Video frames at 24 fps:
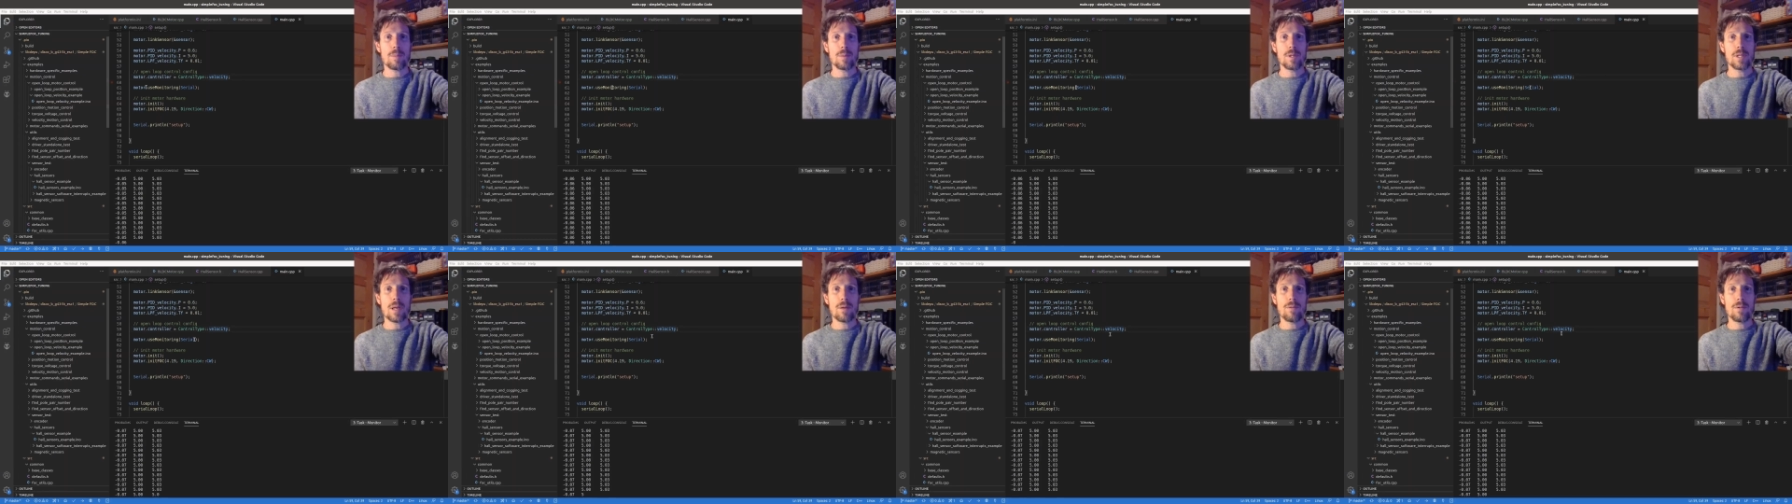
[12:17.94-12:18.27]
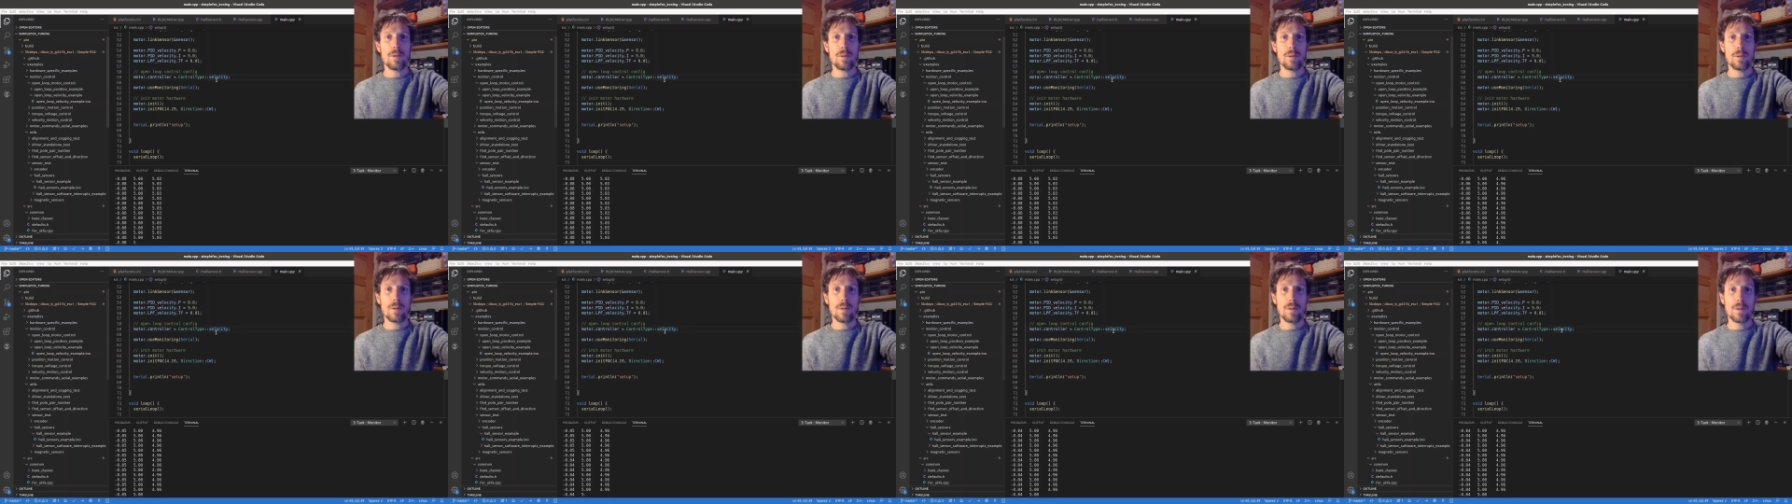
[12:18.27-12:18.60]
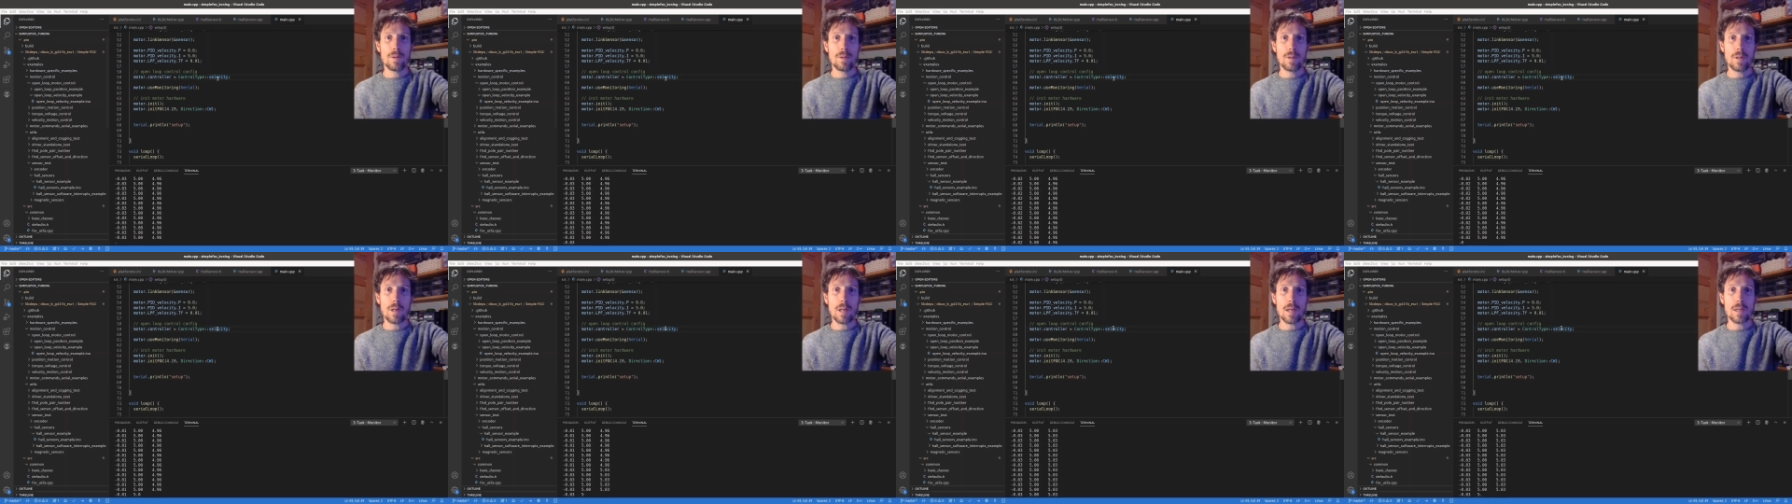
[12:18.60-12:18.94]
7,
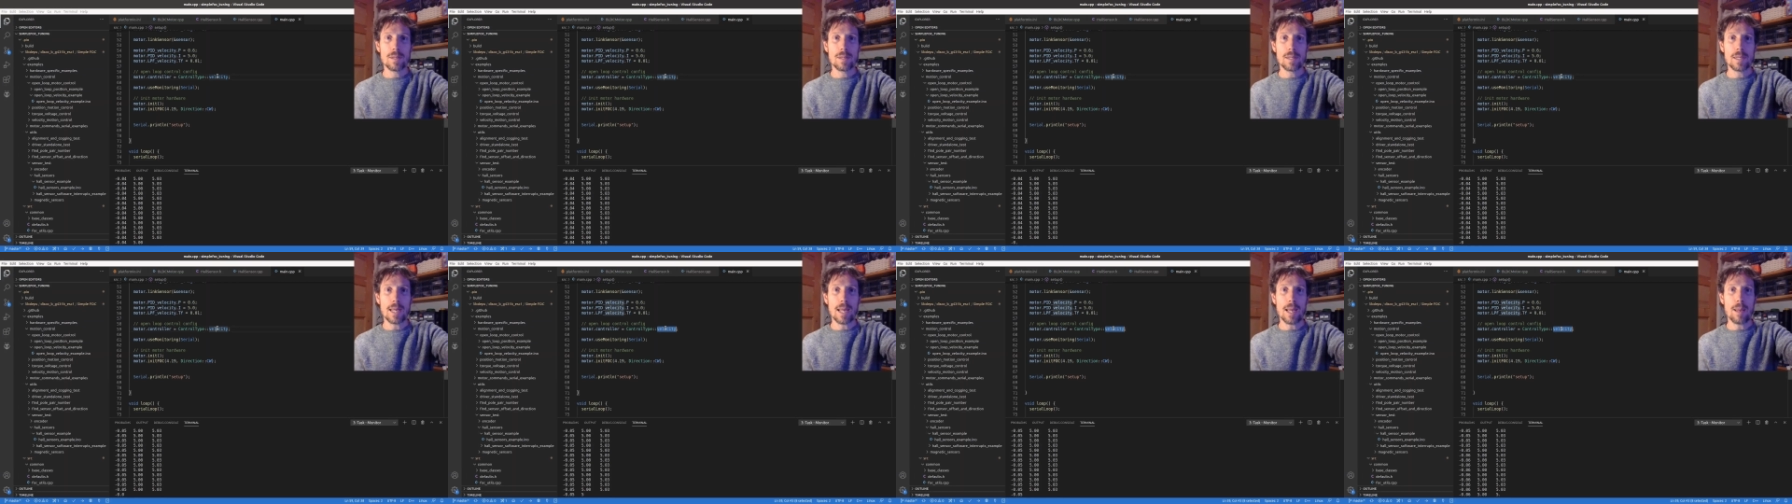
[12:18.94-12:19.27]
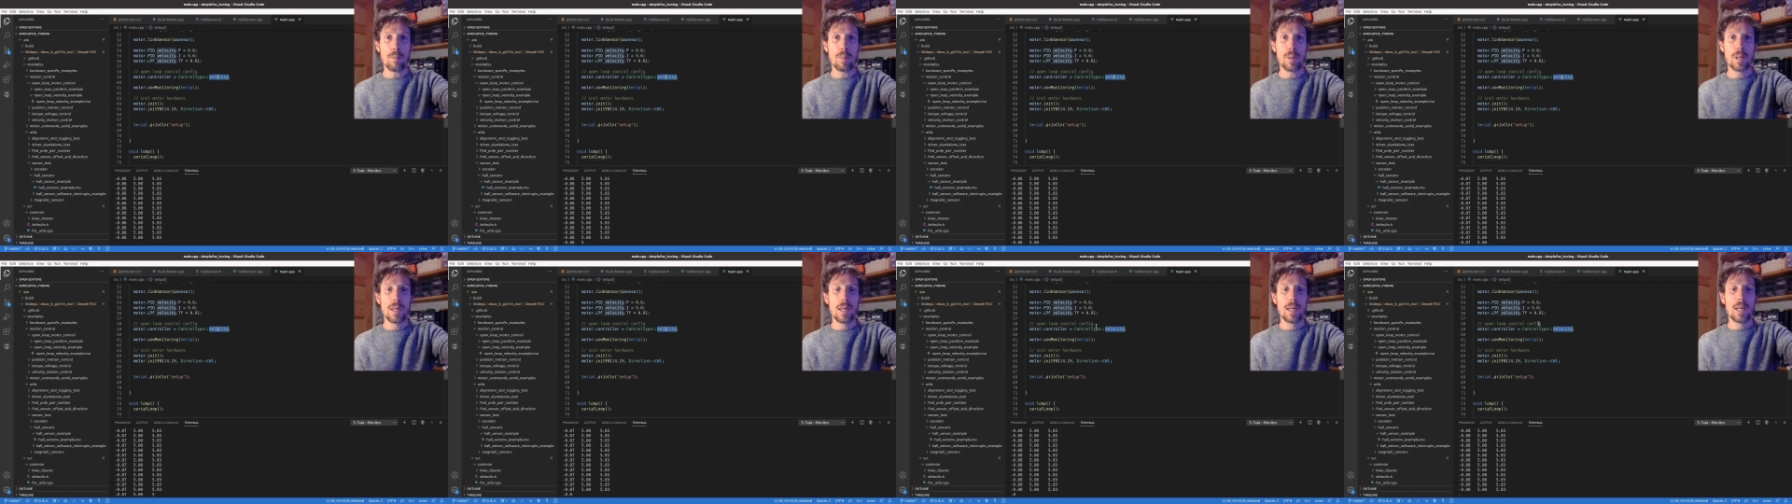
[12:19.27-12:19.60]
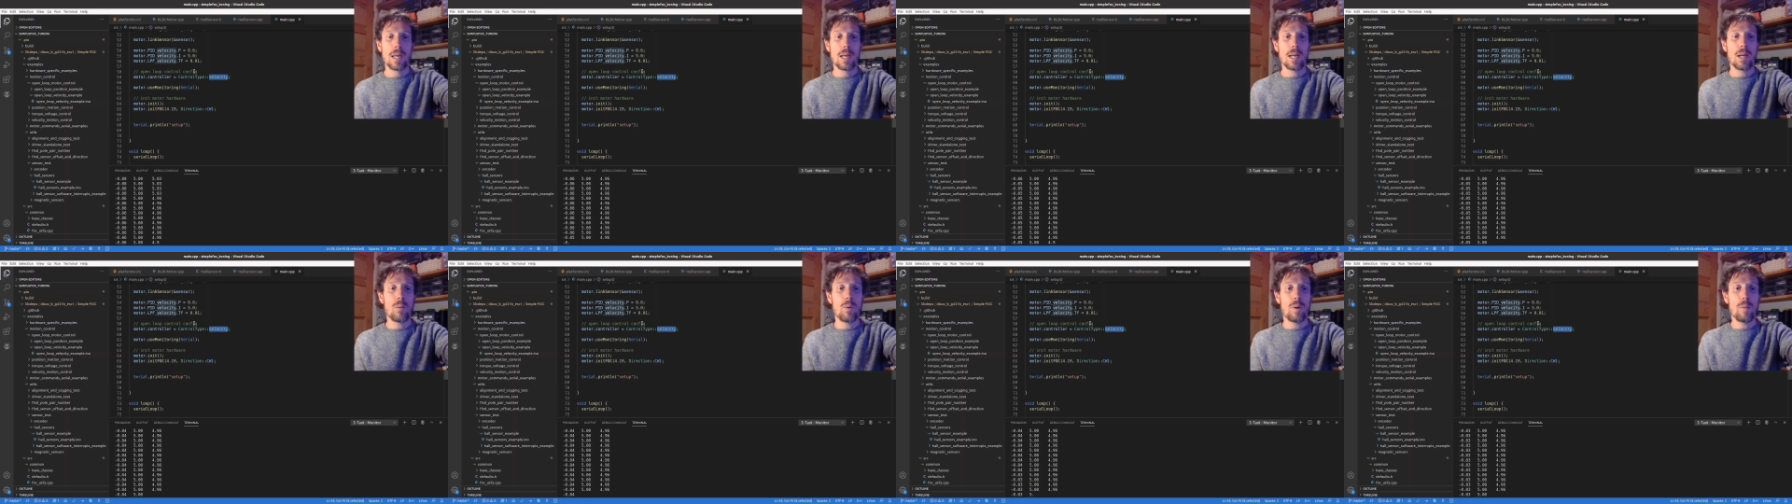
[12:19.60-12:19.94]
the last step,
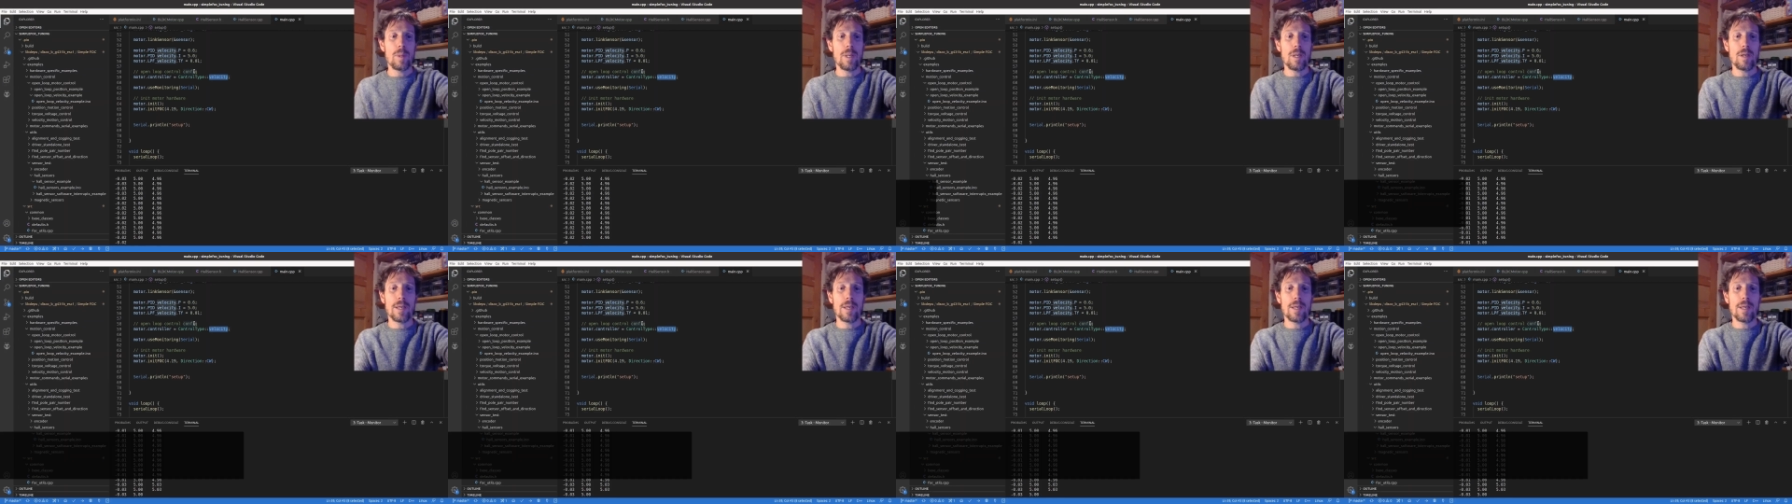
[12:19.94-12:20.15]
we'll be